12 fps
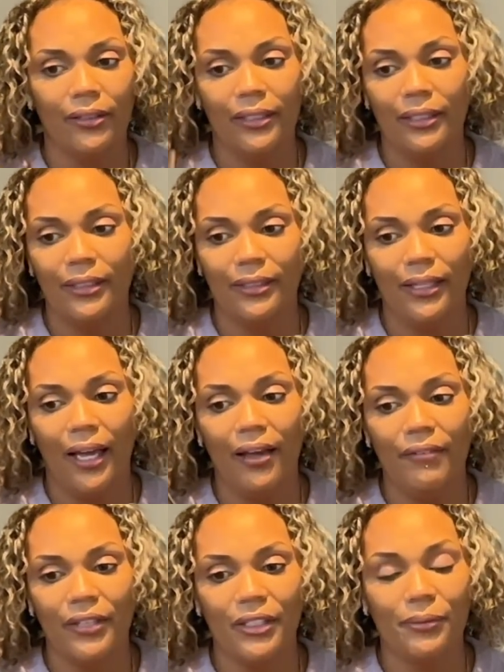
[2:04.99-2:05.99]
It doesn't
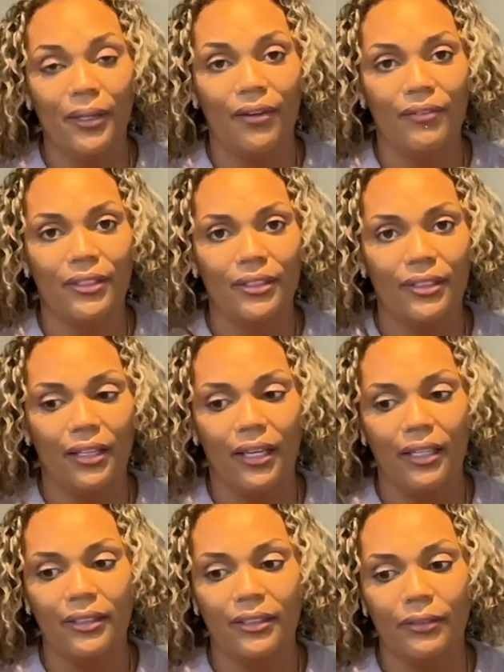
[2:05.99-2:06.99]
have this. We have this
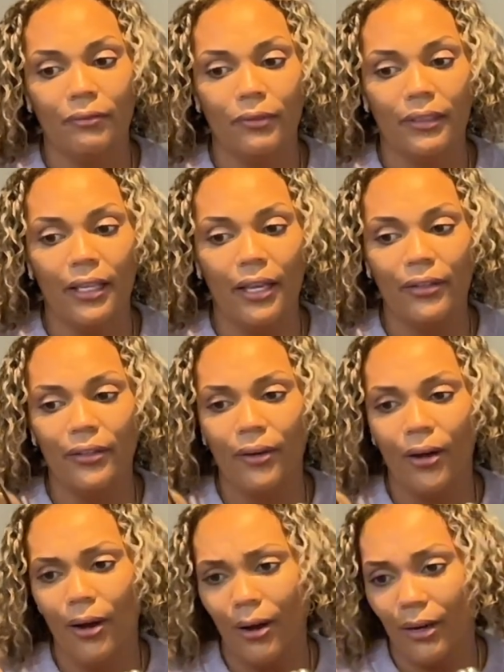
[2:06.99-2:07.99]
nice leather
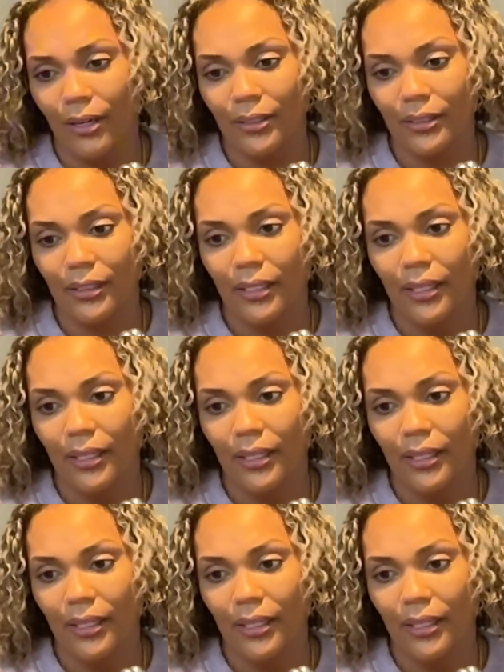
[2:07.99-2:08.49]
heart